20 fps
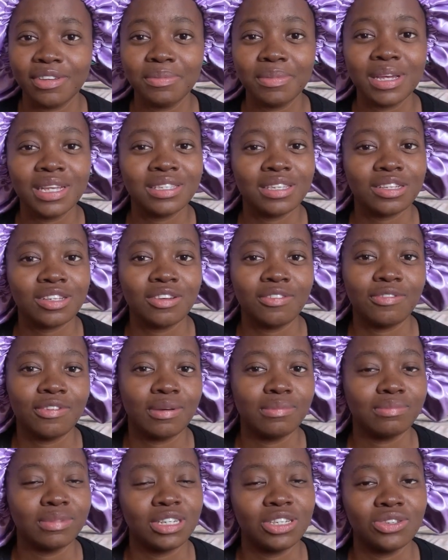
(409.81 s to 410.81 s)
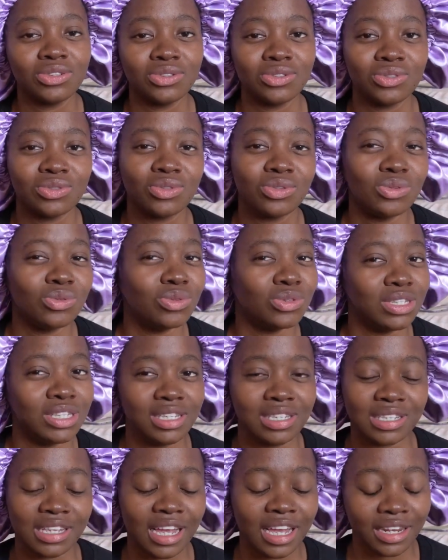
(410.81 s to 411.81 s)
Figma is such a fun place to do
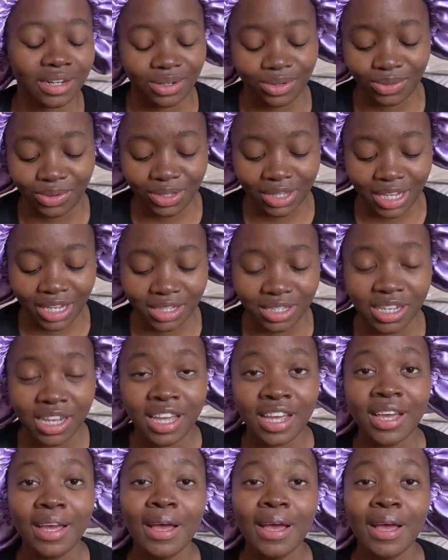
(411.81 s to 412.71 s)
design and all that.